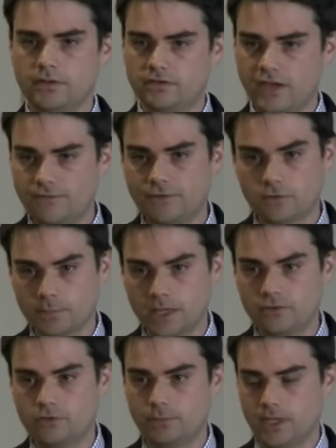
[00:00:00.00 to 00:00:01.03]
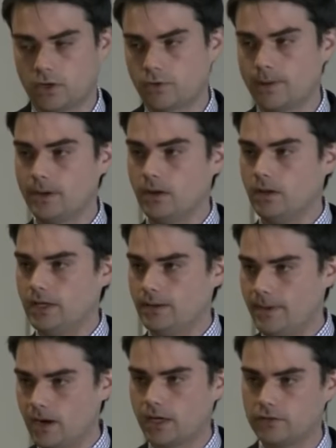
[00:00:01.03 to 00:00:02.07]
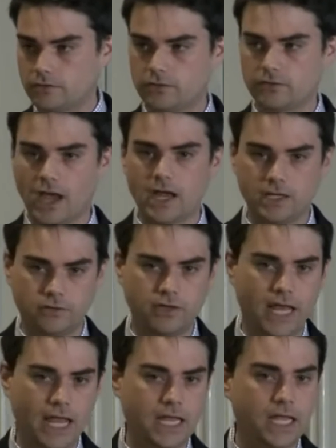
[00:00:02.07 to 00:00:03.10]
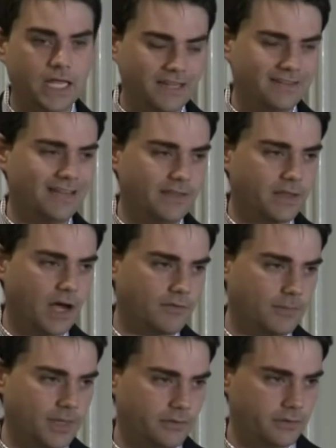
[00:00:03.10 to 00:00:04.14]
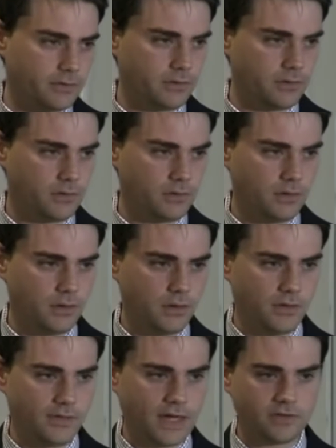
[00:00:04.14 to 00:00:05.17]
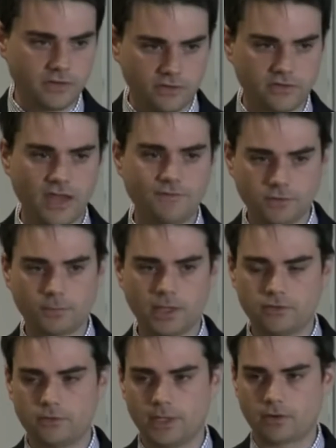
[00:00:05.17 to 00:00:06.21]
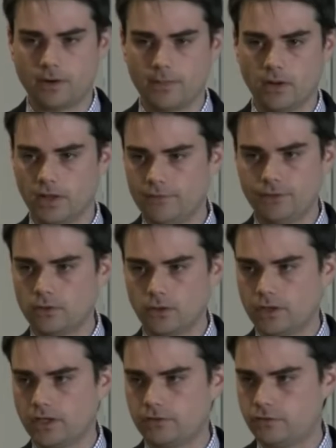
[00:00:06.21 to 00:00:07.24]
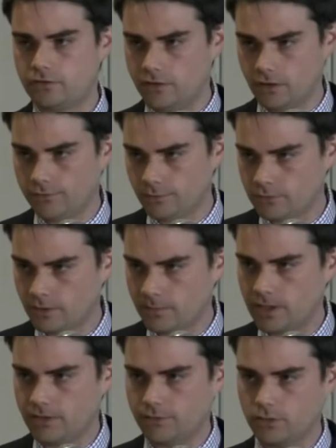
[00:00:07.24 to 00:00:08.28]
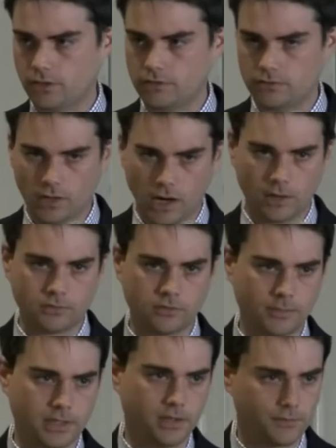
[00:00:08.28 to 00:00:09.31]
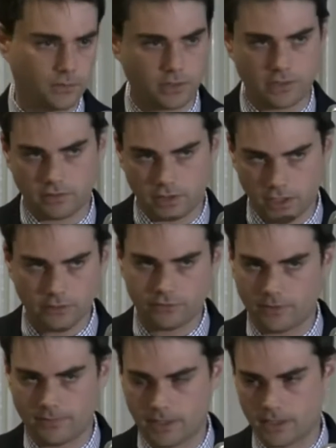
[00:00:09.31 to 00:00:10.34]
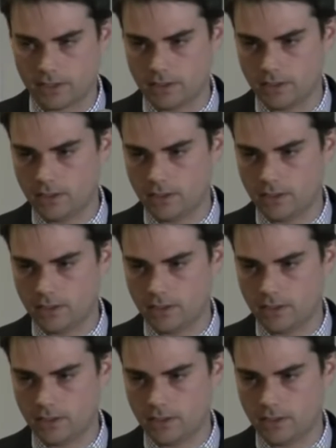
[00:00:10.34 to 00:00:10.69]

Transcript: The safest place to be a criminal in American society today is in the government. That is the safest place to be a criminal. If you're looking to steal from somebody, if you're looking to harm somebody, if you're looking to kill somebody,